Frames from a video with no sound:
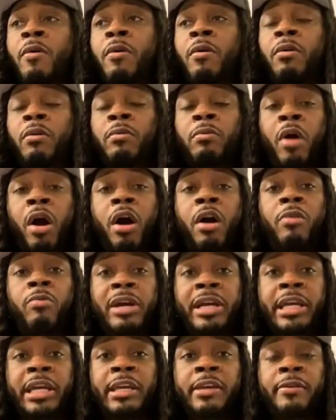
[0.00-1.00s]
Raw
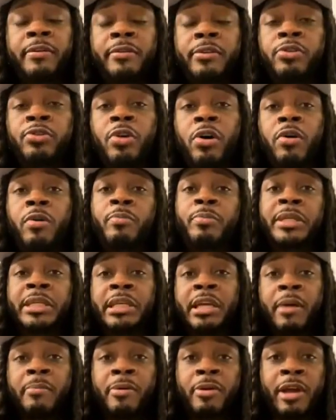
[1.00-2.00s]
Wave. You know me,
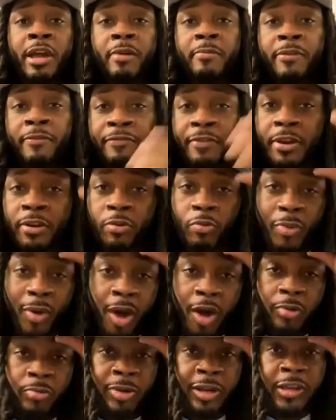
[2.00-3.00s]
I'm a heavy fan of
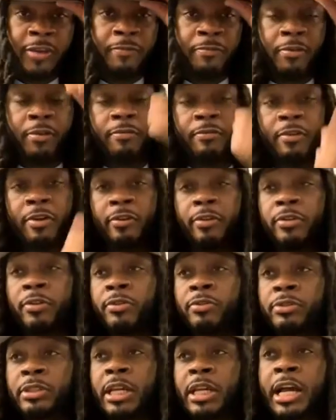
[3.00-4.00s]
Raw Wave for a very
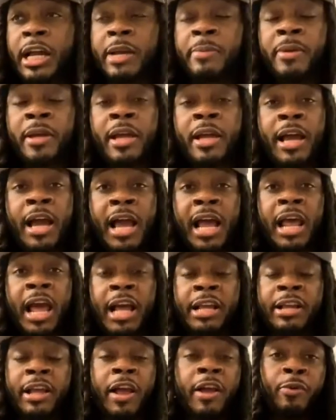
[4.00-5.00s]
long time.
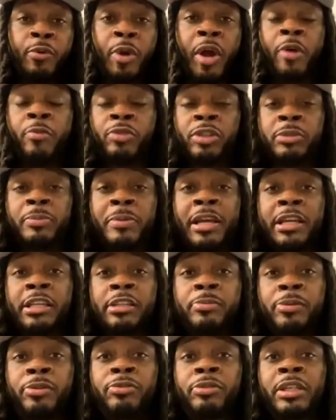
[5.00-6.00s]
I respect his
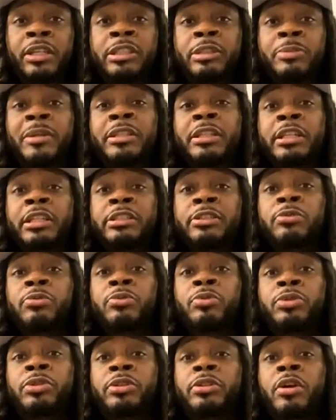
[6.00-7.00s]
music, especially his
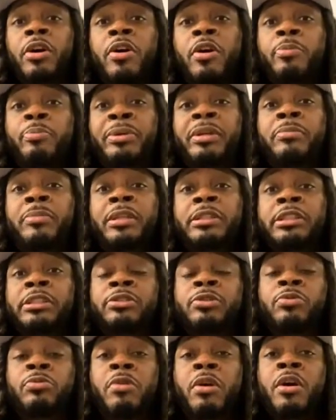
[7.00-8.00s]
new pretty much
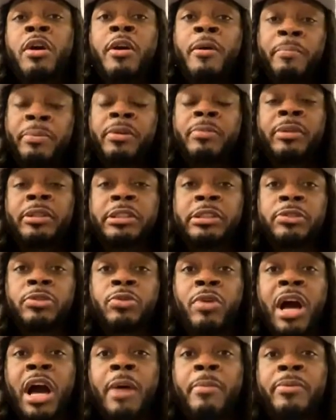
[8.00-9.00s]
his
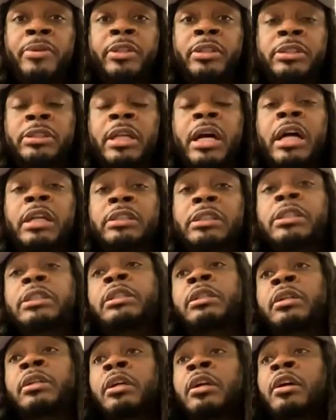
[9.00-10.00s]
new album Nostalgia,
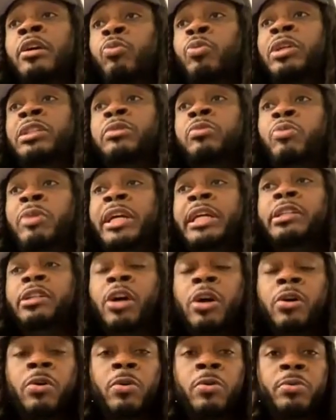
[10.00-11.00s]
which went
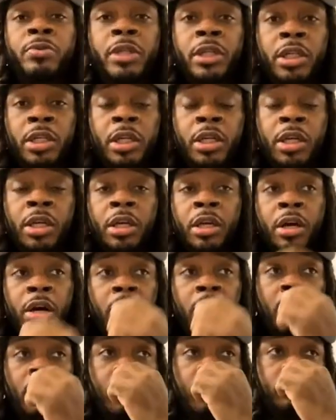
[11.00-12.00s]
gold.
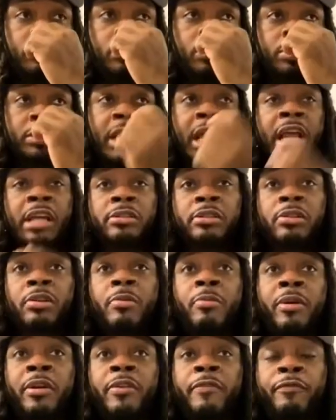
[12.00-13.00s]
So shout out to
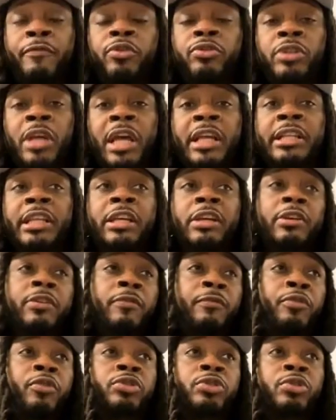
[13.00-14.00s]
him. And in the
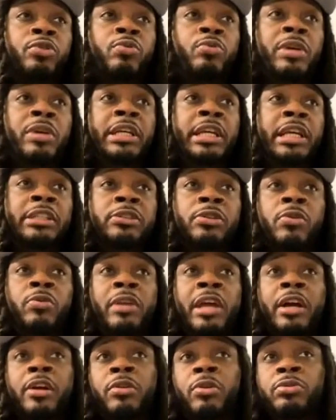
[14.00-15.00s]
first 2 weeks it sold
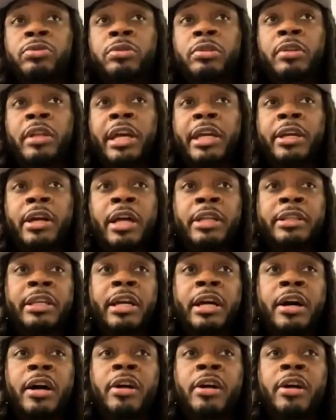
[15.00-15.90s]
like close to like I think